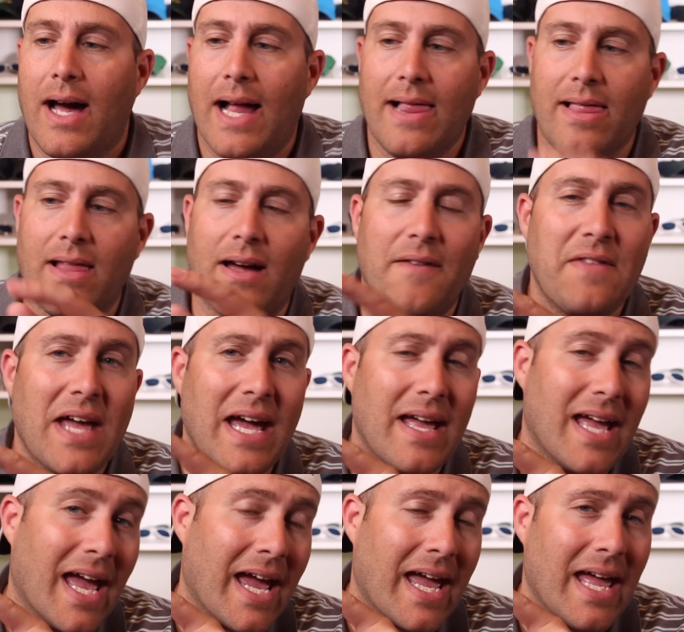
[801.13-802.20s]
I love
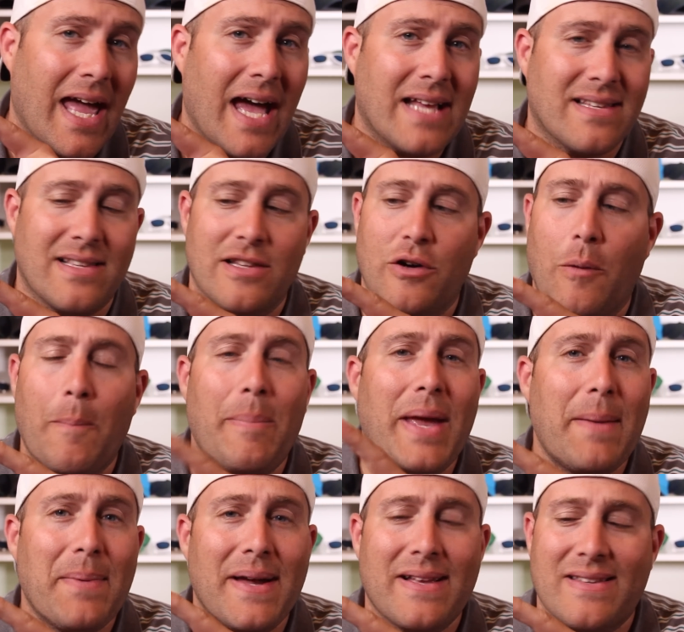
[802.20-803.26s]
that it has a little
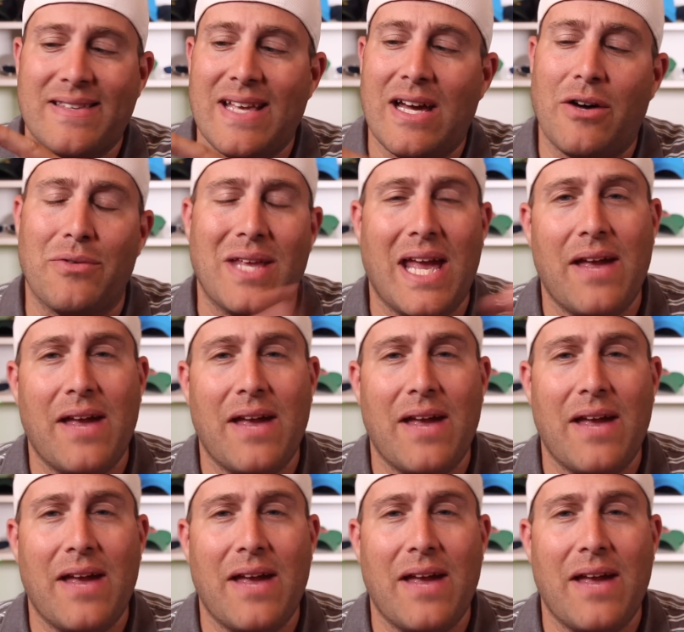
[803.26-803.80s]
beeping sound,